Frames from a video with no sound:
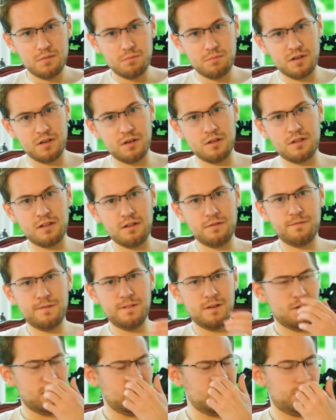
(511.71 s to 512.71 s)
Because if
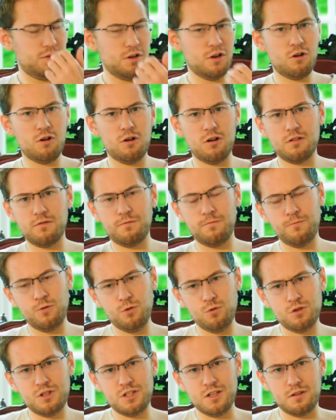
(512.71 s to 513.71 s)
you, if you heard
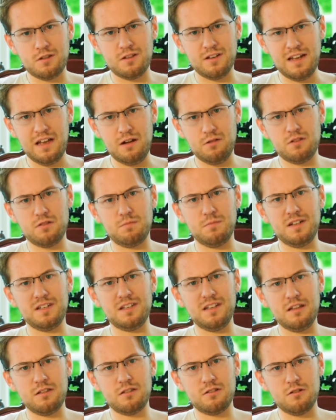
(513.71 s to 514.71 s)
Fuji's announcement
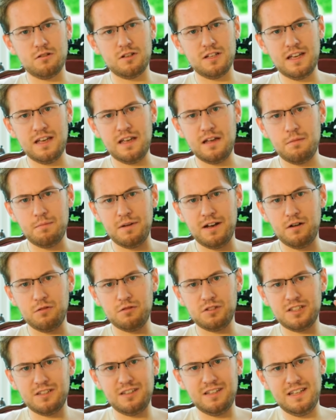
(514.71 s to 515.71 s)
yesterday
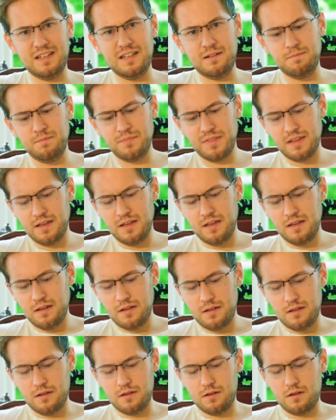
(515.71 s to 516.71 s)
about the,
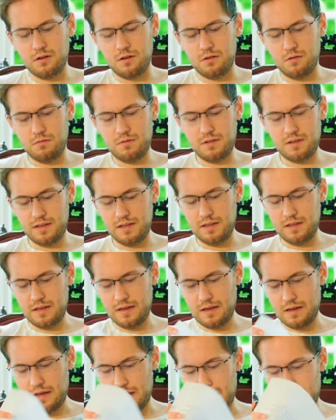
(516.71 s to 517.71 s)
uh, you know,
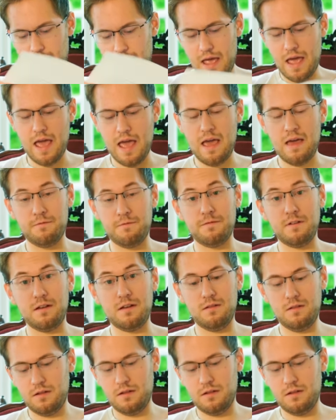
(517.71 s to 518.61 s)
the uh, F, uh,